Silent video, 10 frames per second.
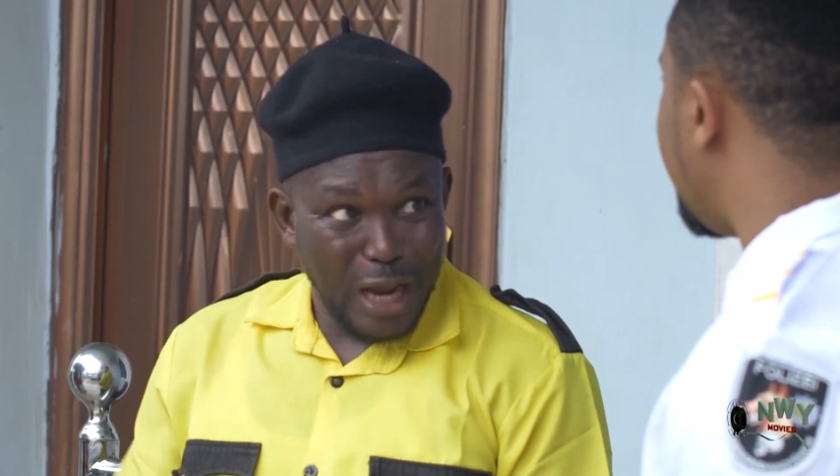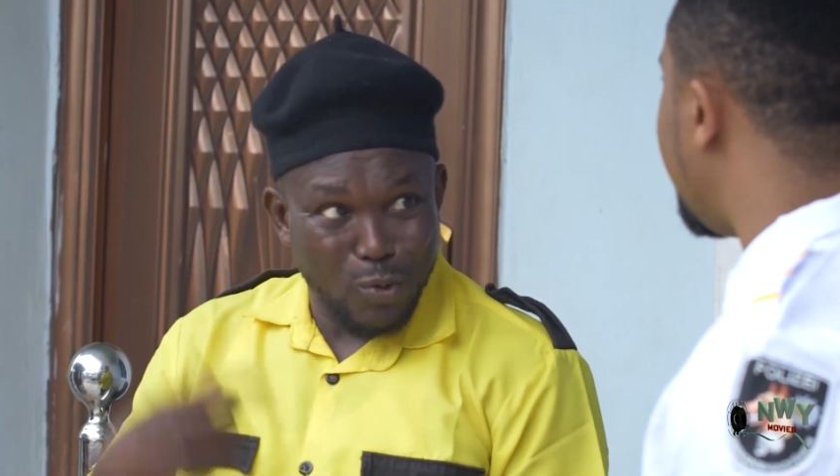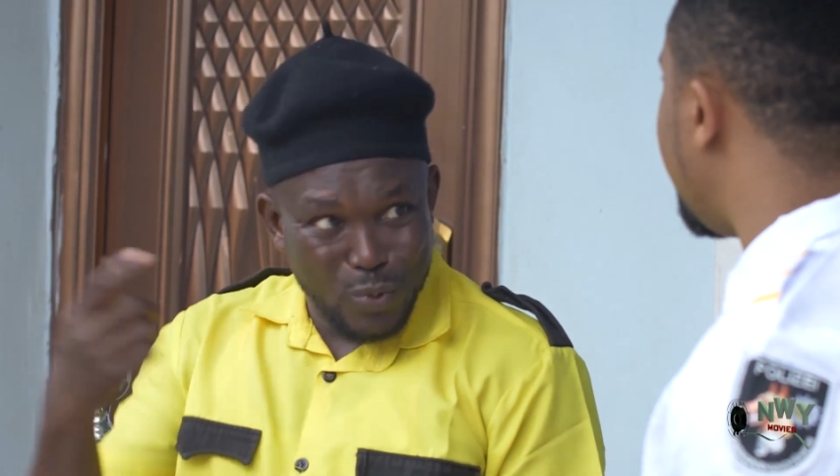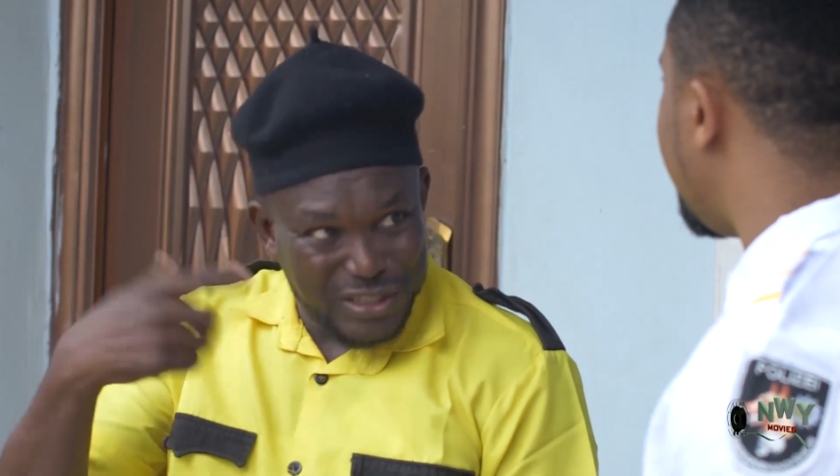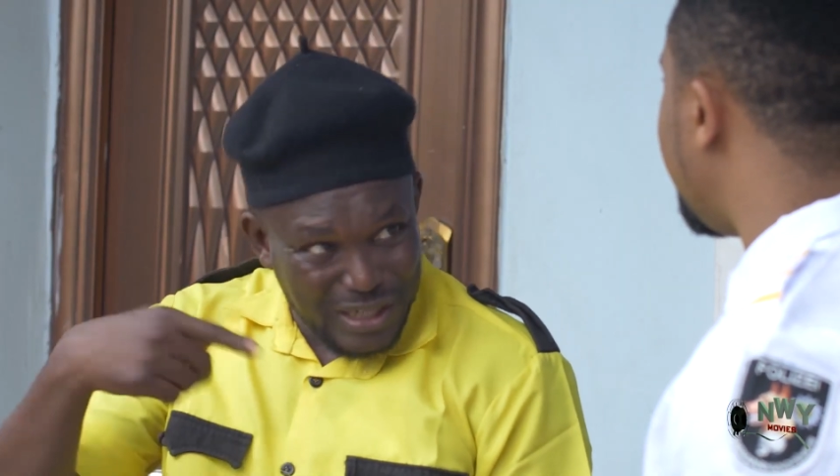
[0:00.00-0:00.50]

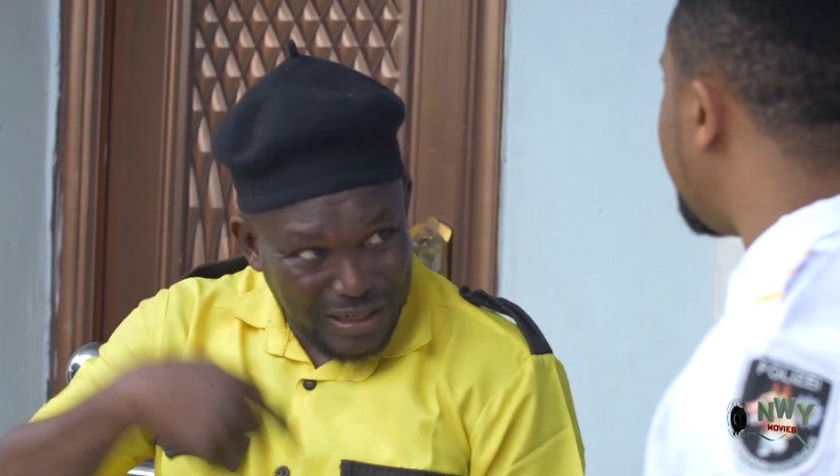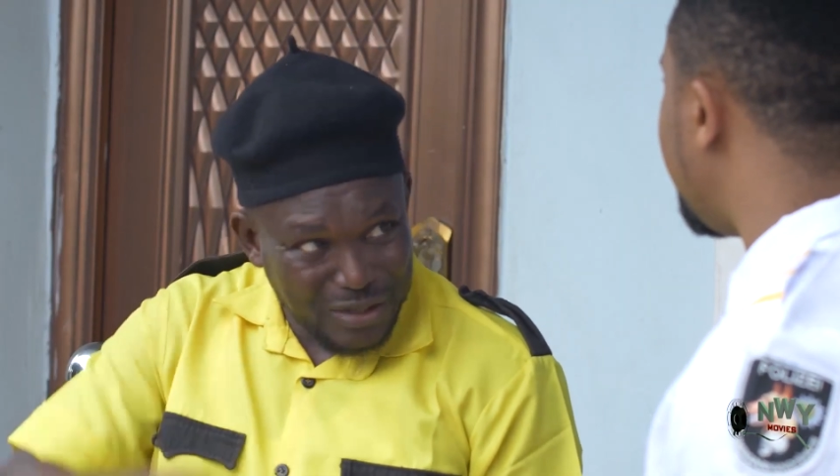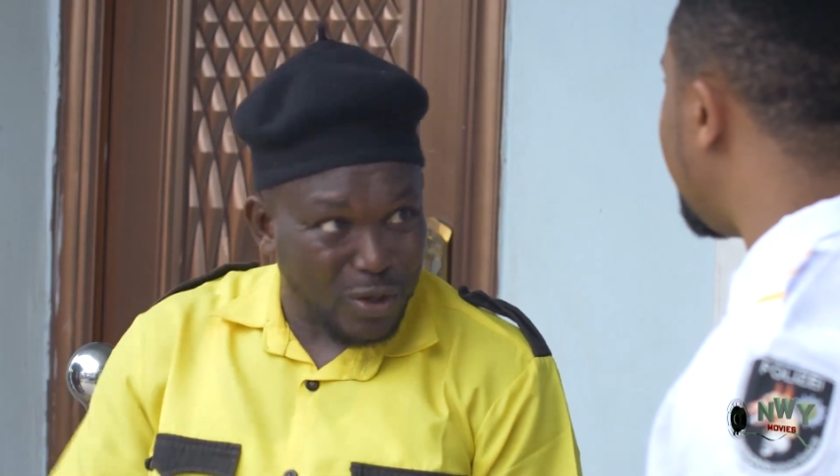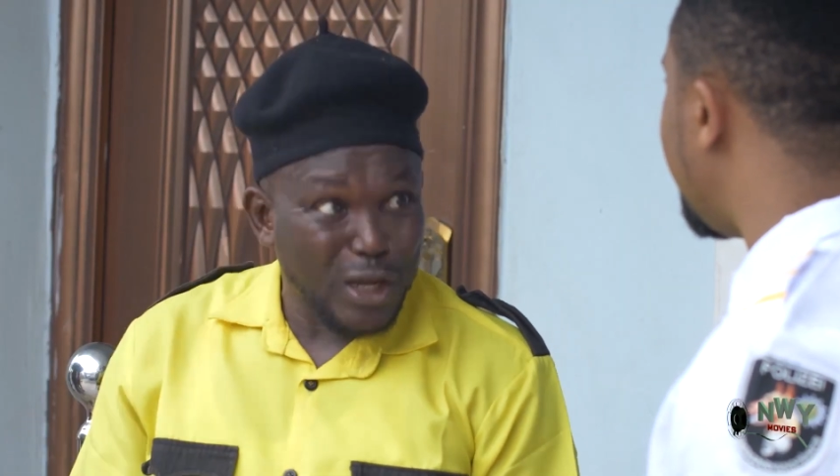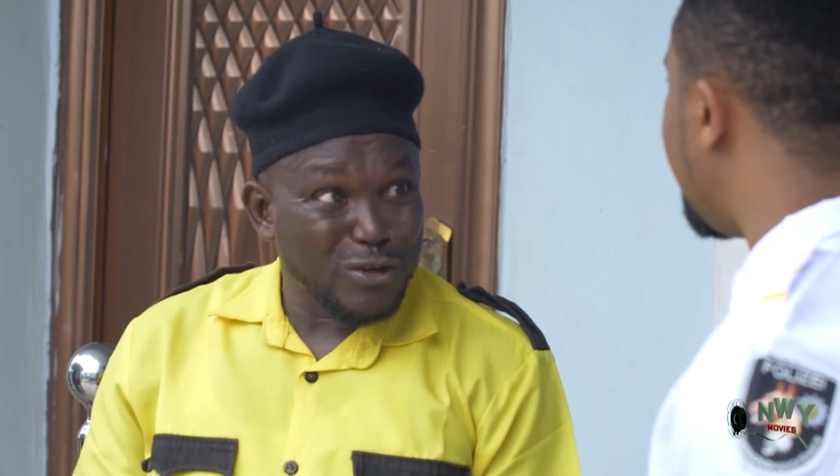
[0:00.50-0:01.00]
I know what here
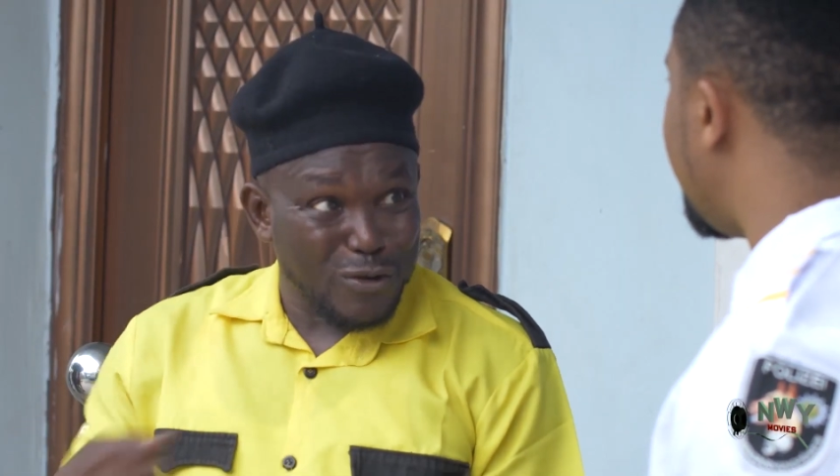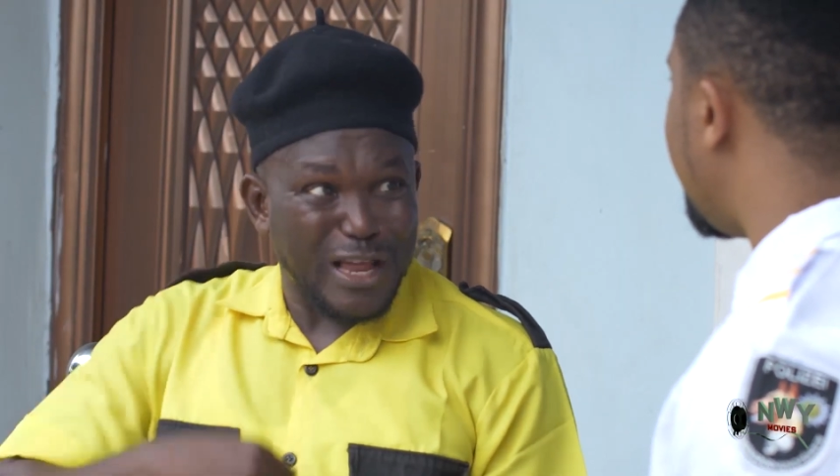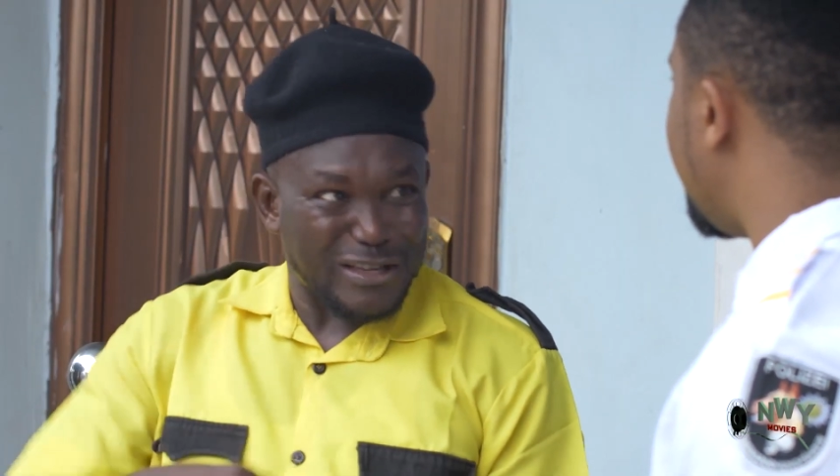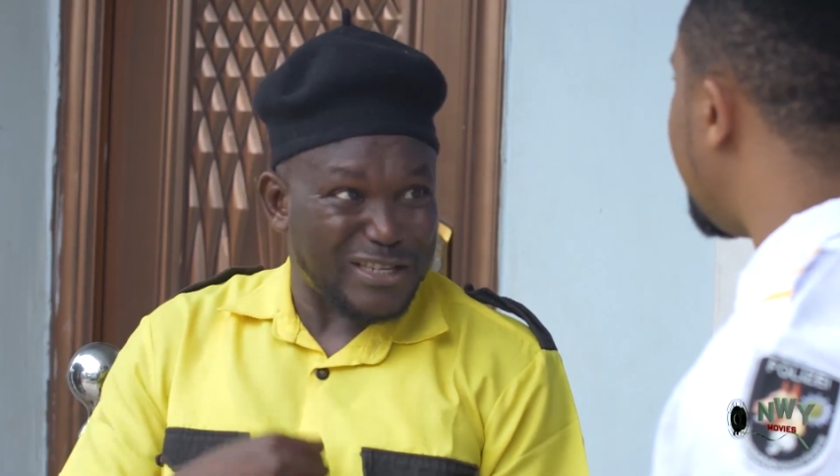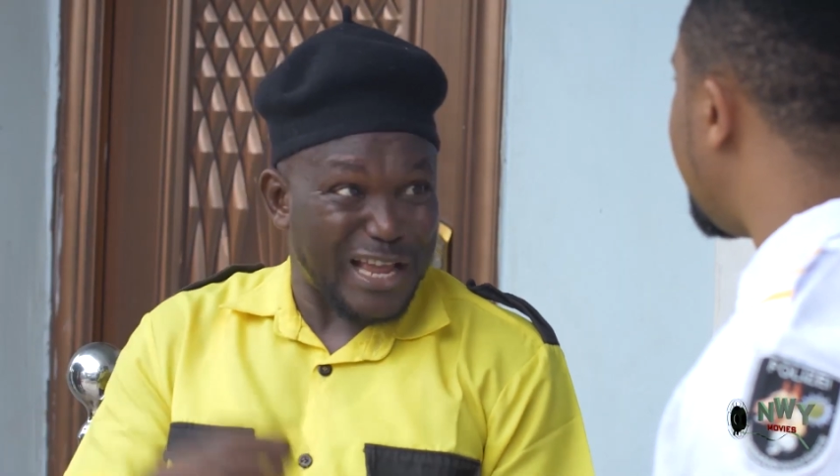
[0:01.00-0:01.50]
did.
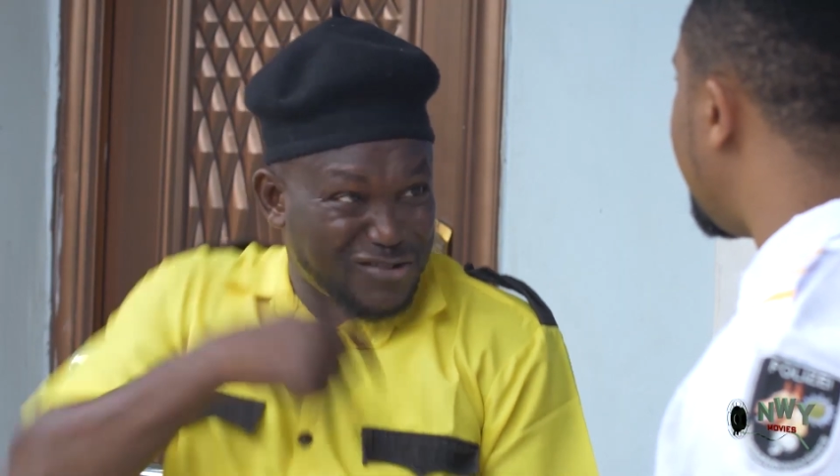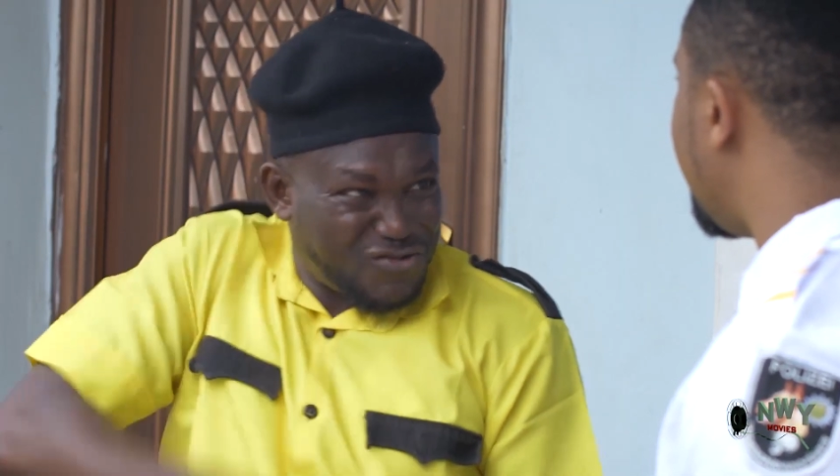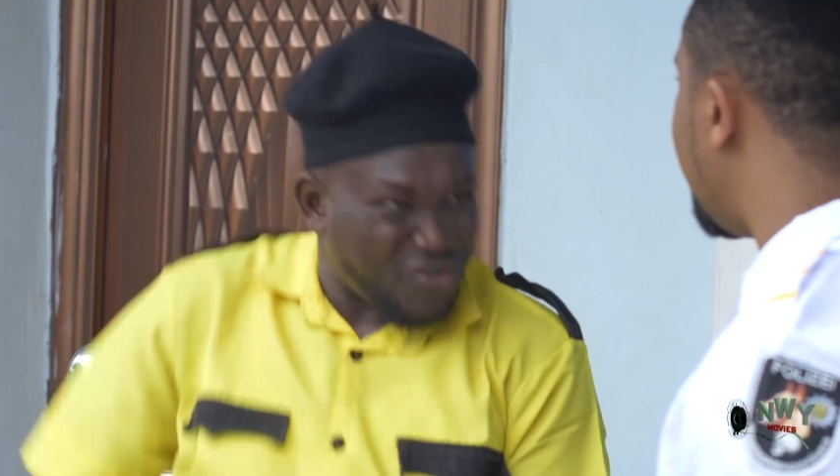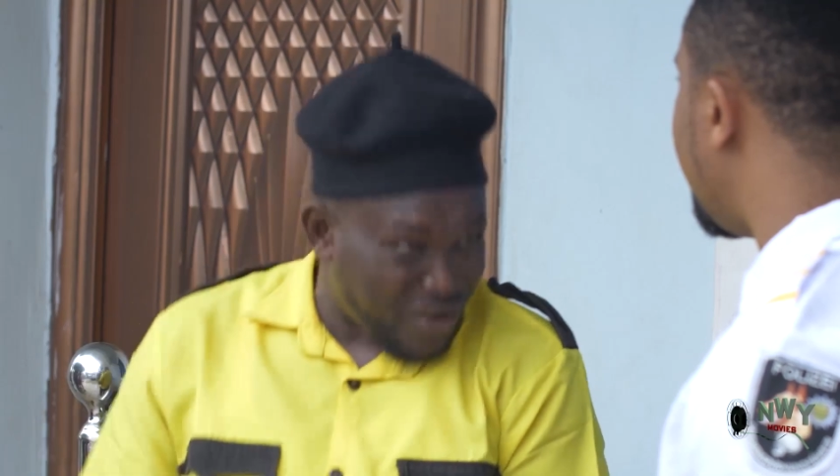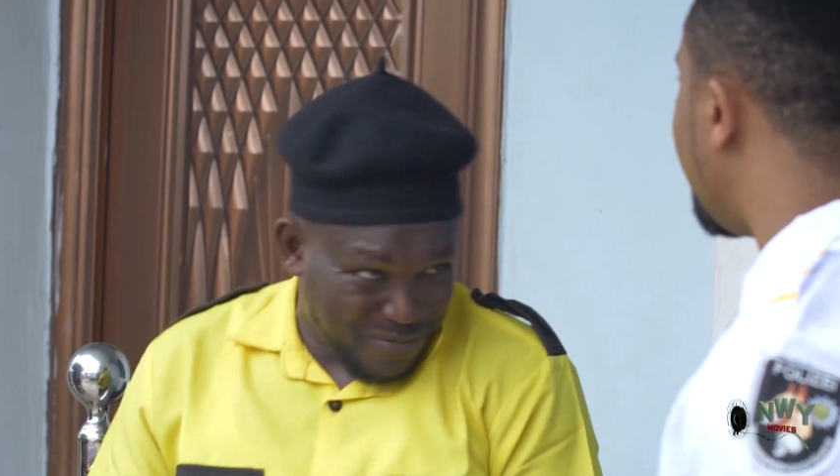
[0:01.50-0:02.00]
You that's
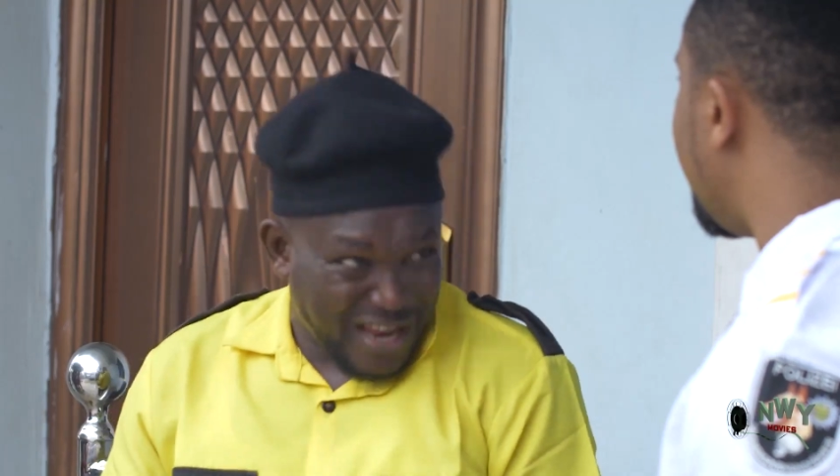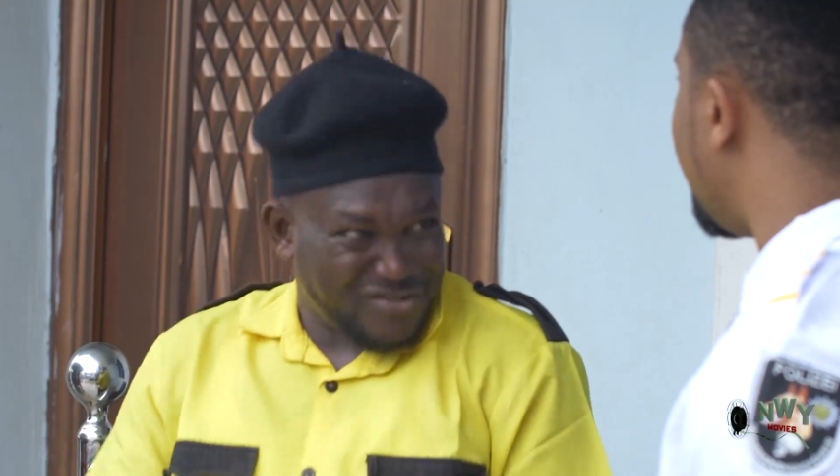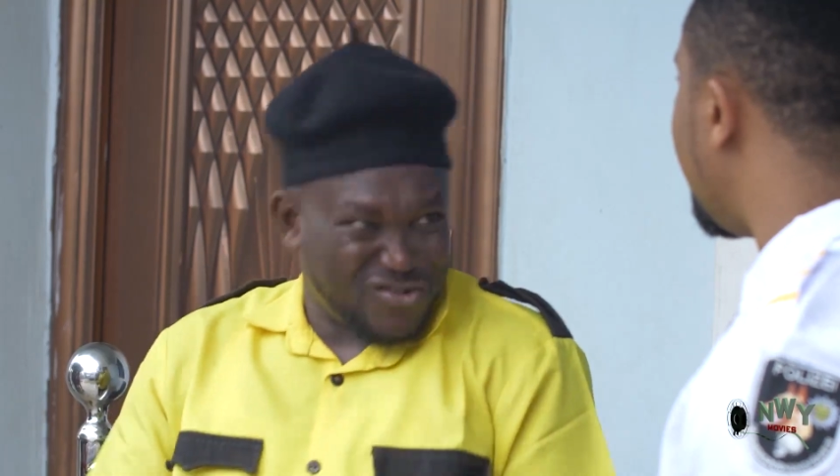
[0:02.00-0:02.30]
extreme.